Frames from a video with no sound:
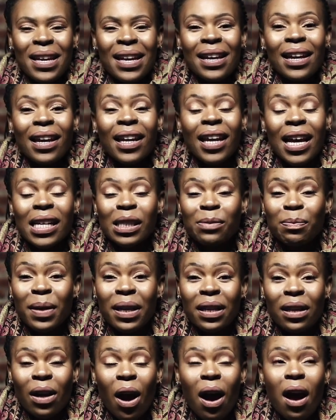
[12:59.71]
It has
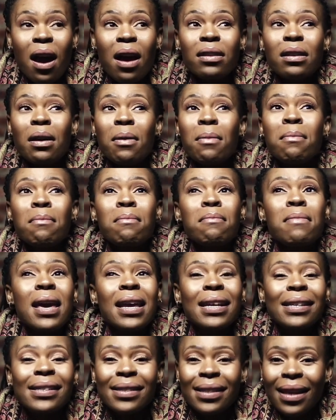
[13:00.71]
been an
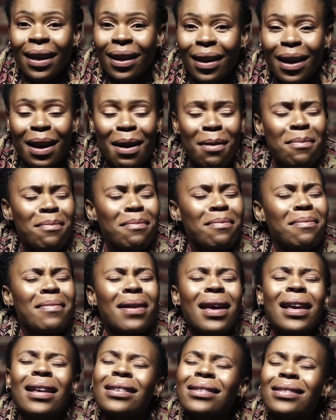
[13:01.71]
amazing,
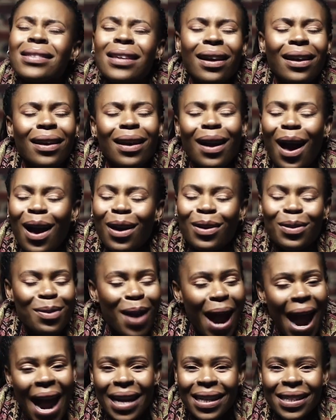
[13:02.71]
amazing
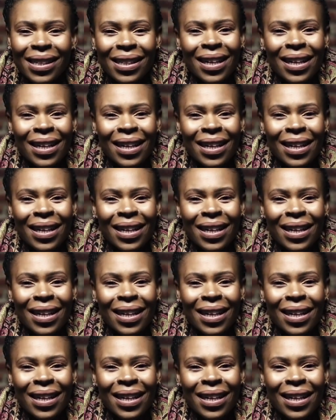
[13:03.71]
ride.